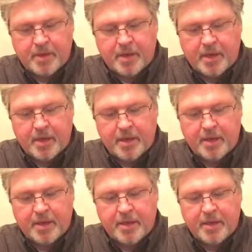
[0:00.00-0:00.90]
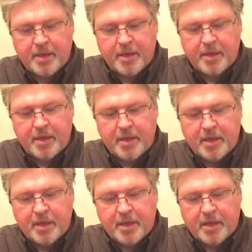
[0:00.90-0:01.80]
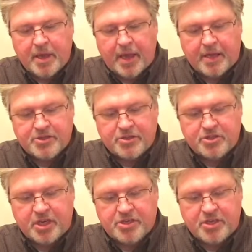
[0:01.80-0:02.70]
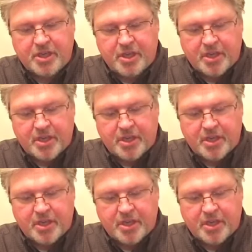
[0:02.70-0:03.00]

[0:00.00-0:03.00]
And yeah, so just,